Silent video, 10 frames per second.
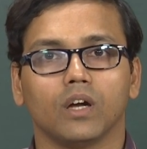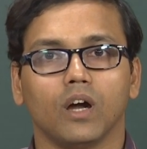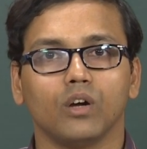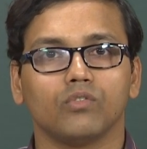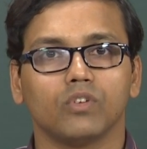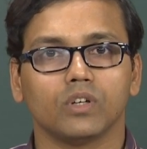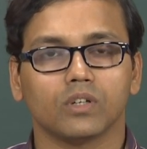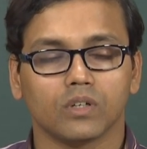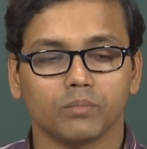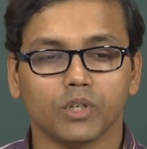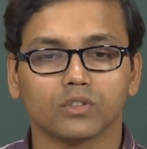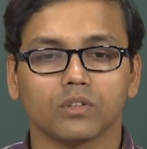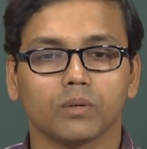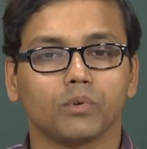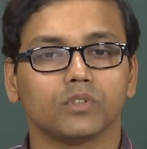However, uh, because
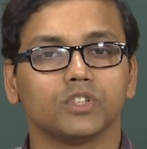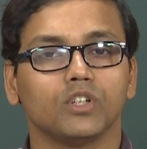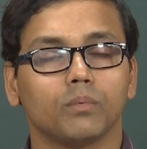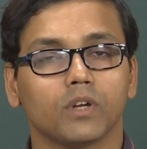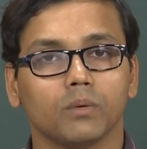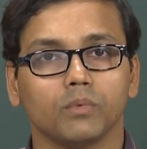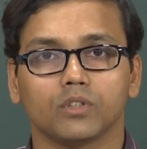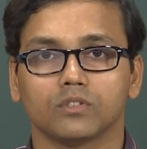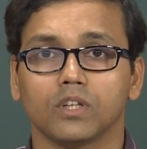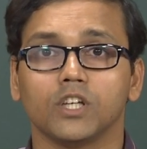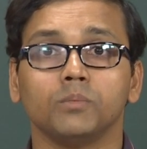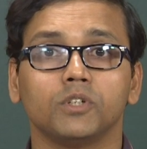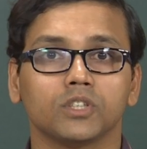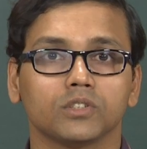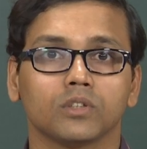of the paucity of time, because of the
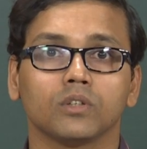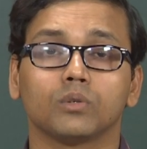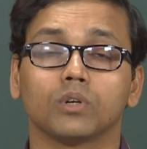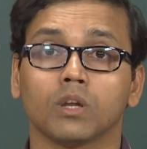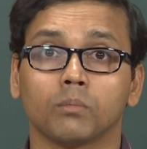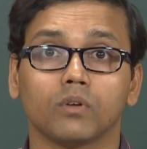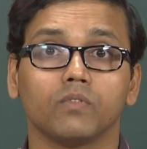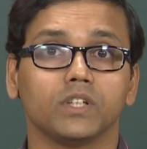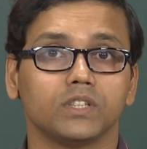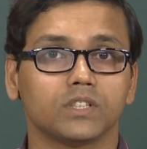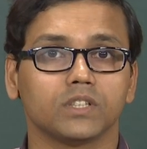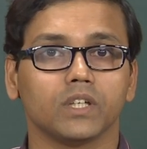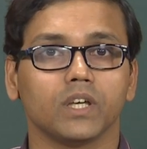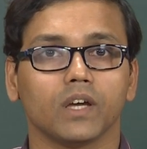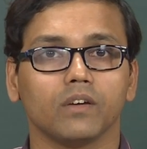limitations on the total number of lectures
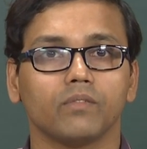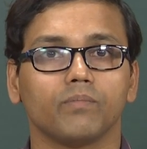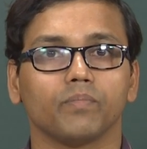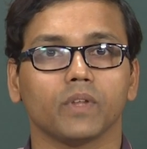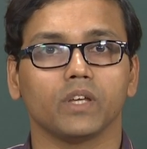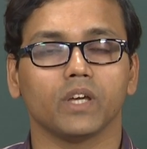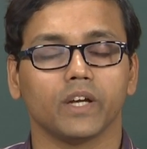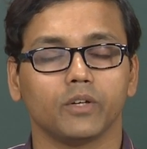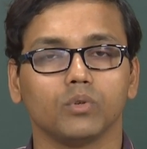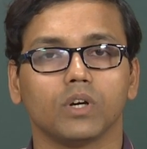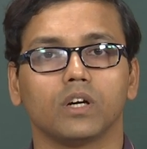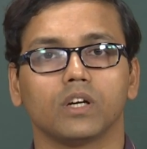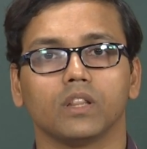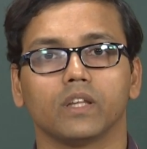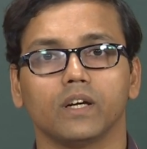I have, I had to
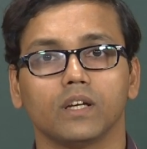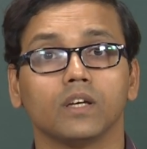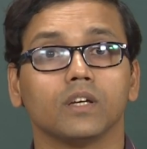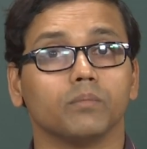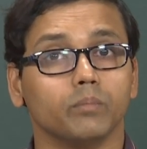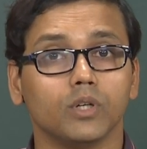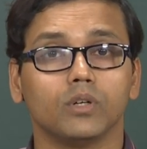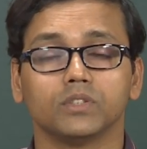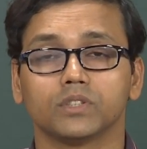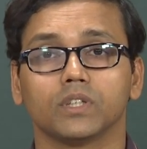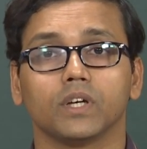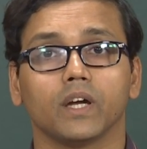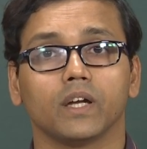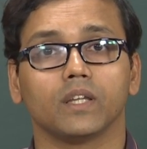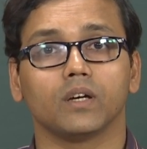curtail that because
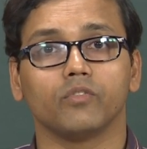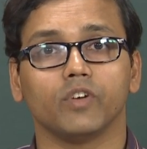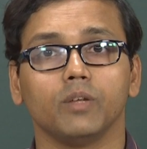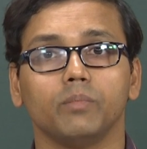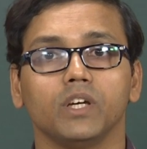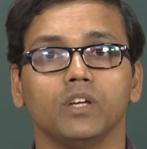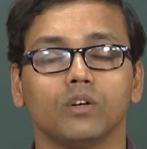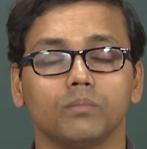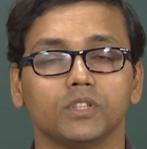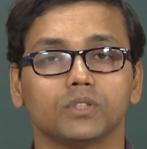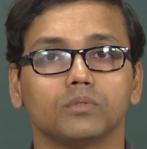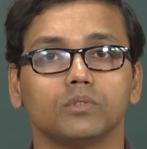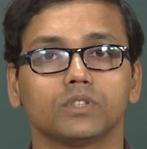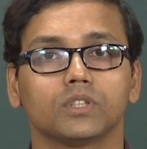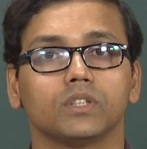at the very beginning of this
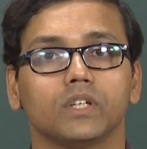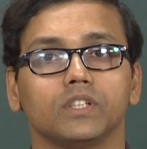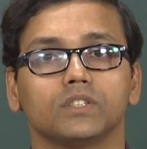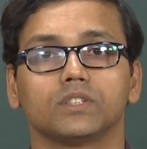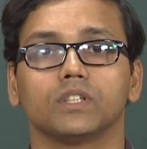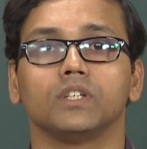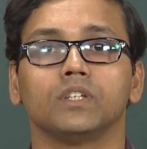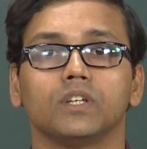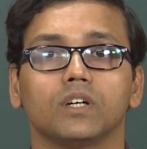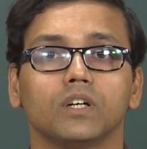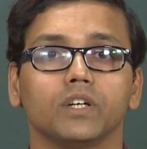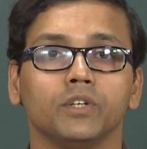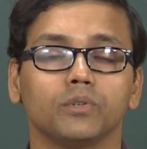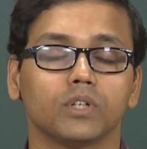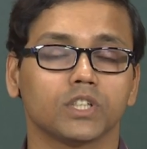course that is in the
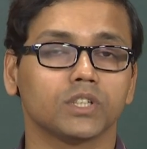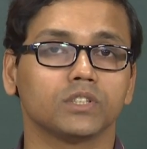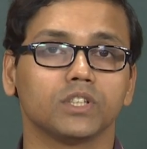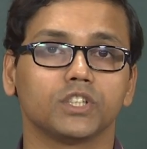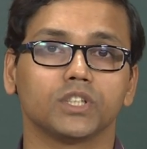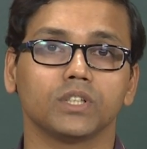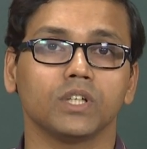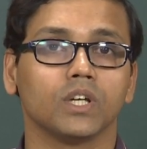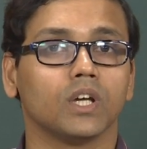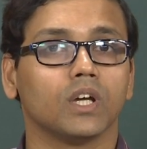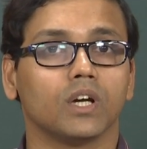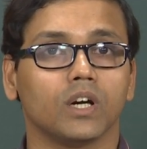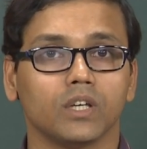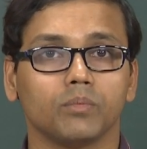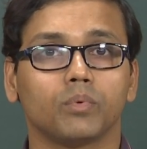introduction section,
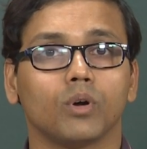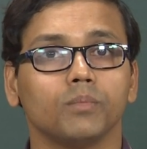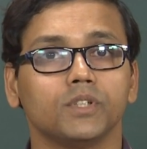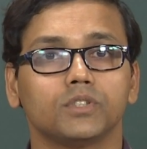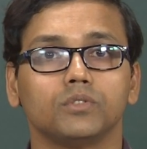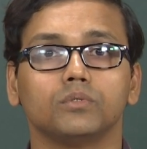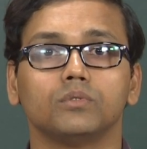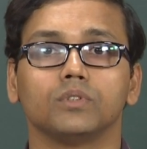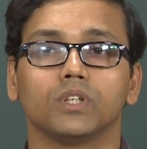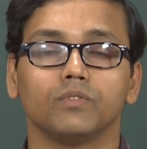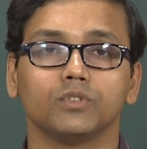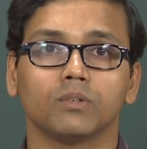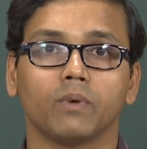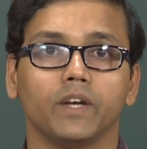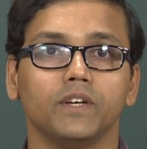I promised to give you
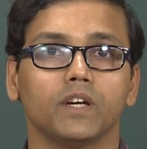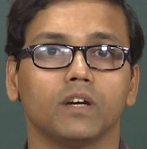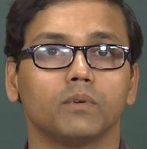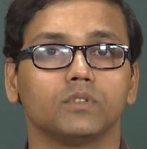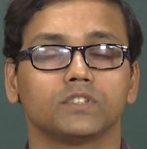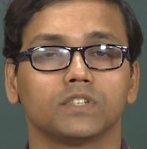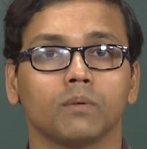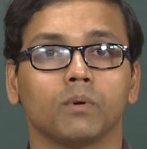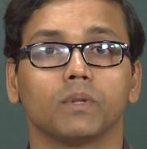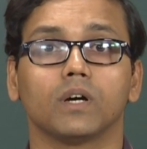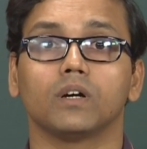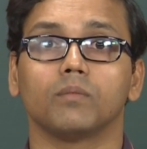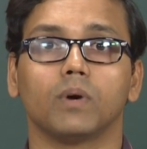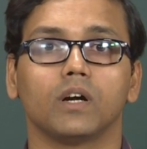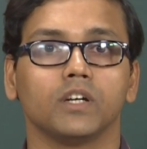some idea about some of
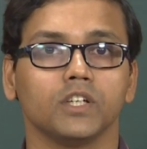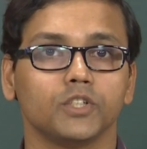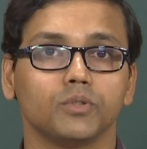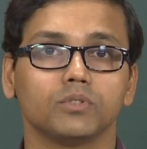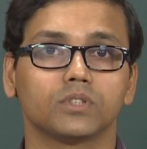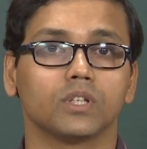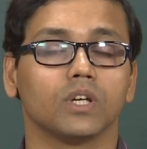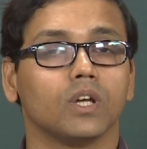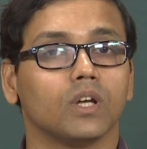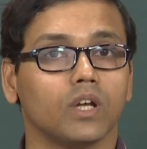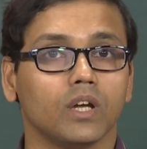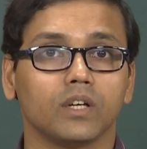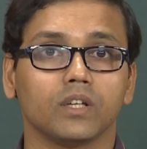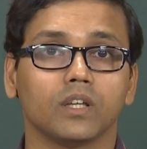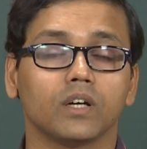the burning issues
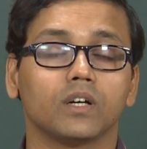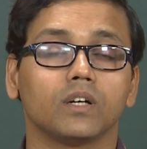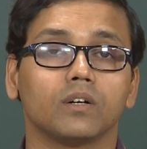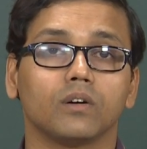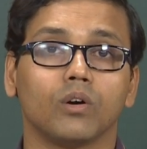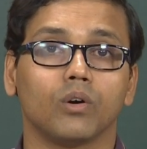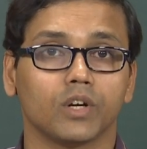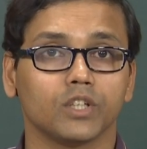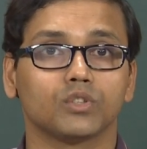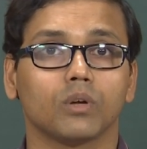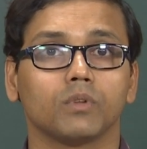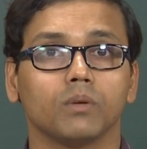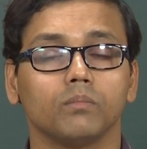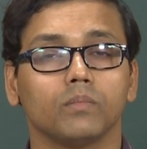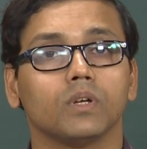and the hottest of
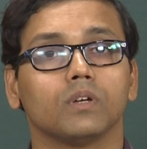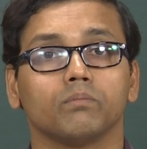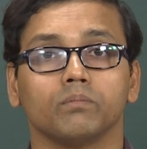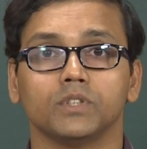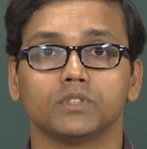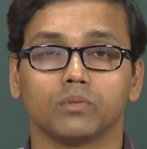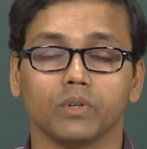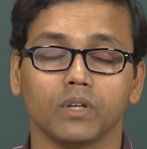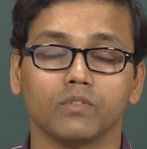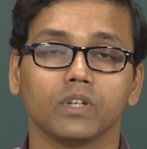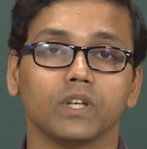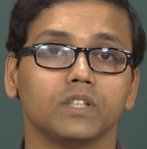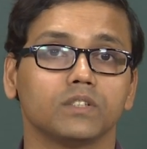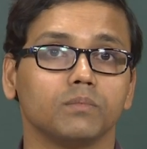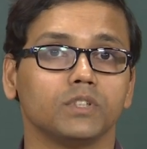them means whenever there
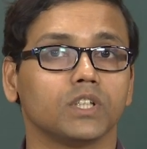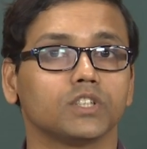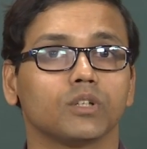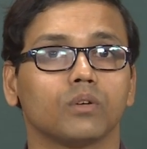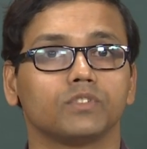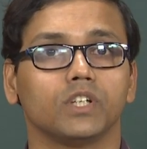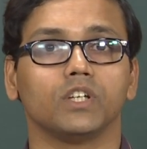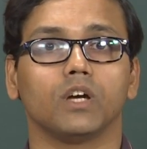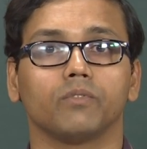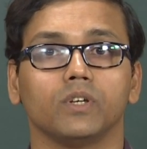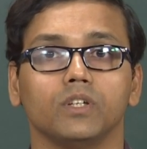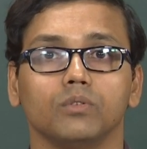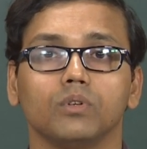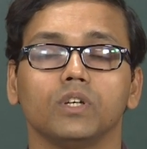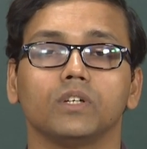is some discussion of setting up any
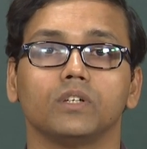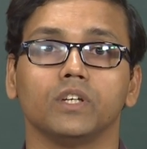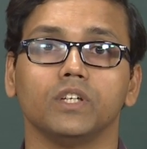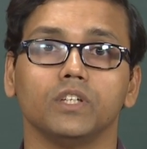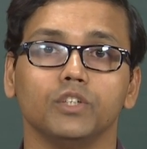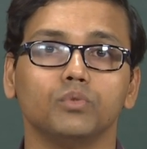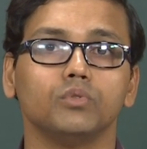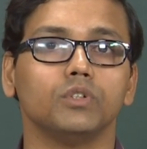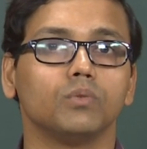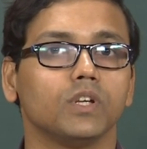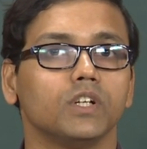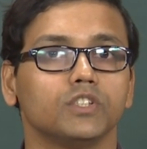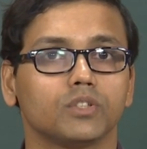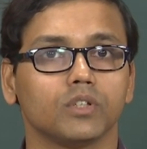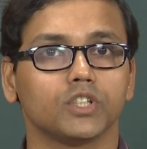nuclear any new nuclear
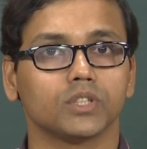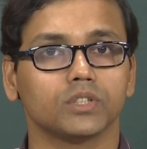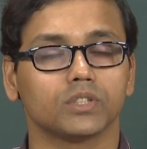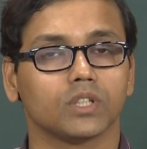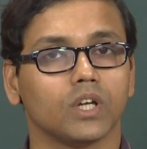installations